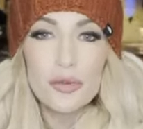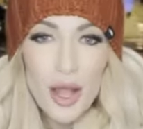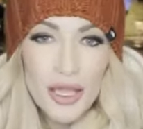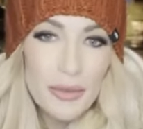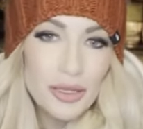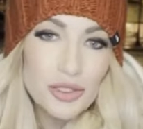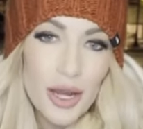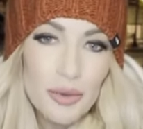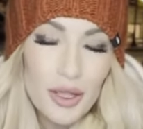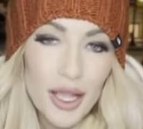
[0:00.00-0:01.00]
Rocky Mountain
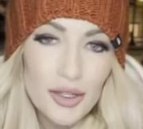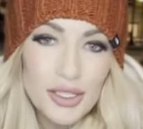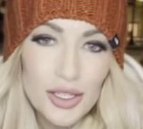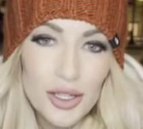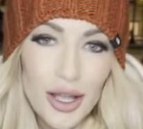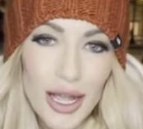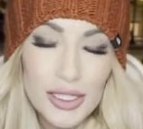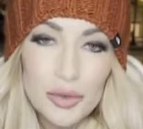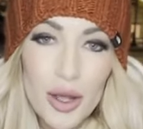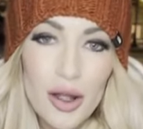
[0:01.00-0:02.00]
Tribal Council,
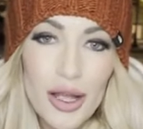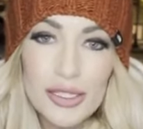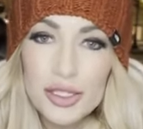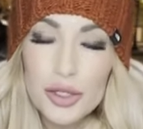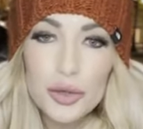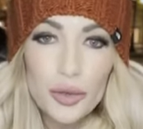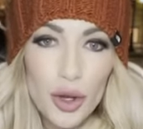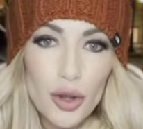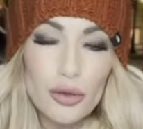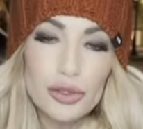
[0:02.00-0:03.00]
as well as the
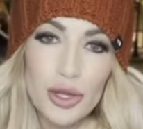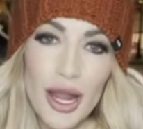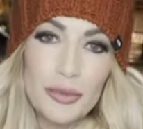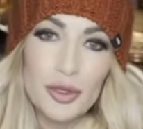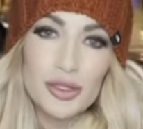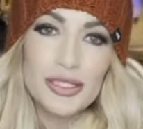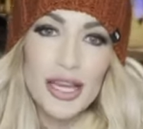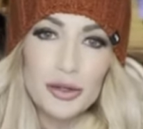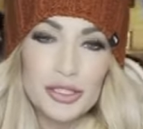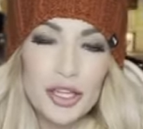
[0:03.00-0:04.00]
Crow Tribal
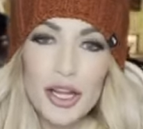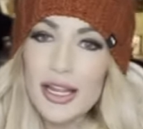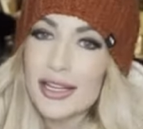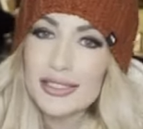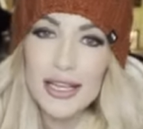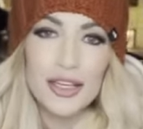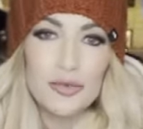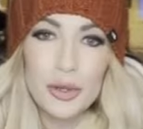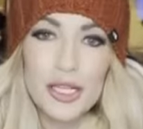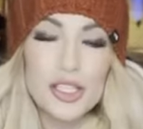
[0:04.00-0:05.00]
Secretary and
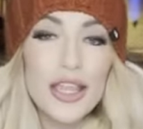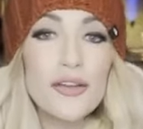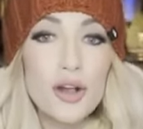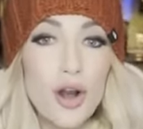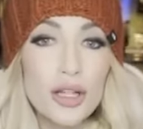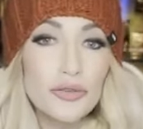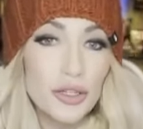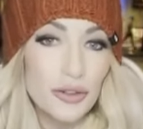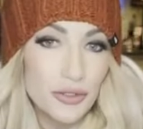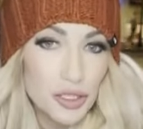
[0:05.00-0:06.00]
Executive Branch, they have called
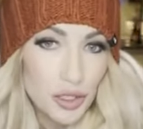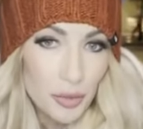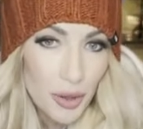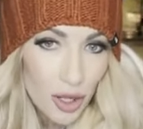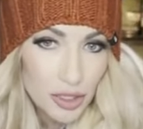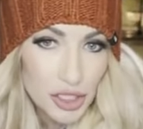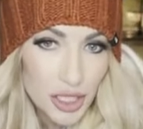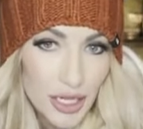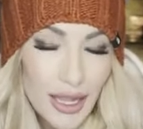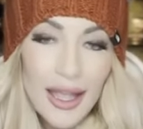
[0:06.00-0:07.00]
for an official
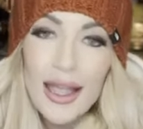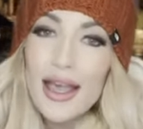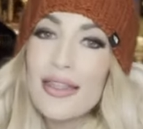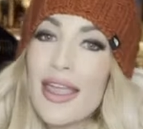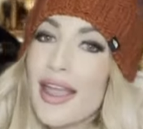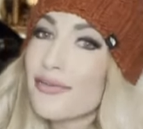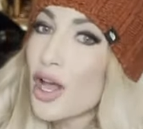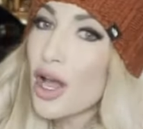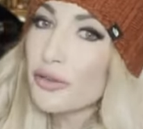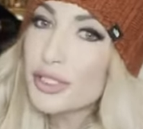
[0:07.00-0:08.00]
apology. They have
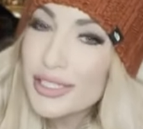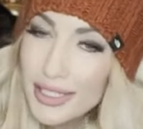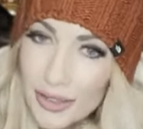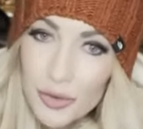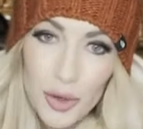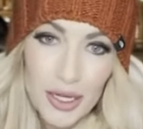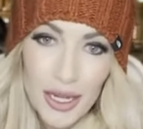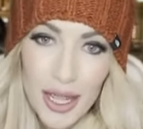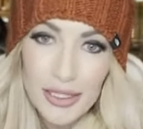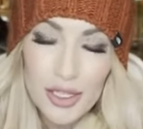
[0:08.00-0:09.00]
not received one
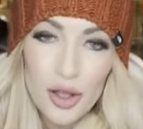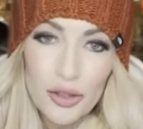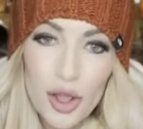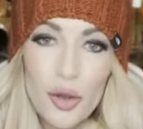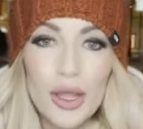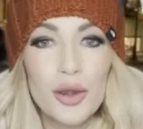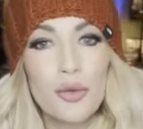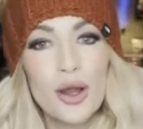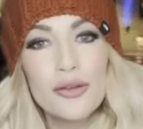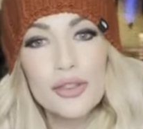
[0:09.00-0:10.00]
yet, although
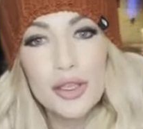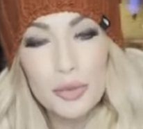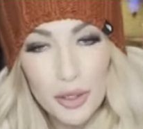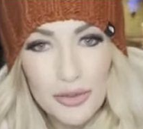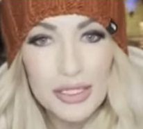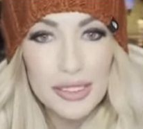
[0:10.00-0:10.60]
in one of the previous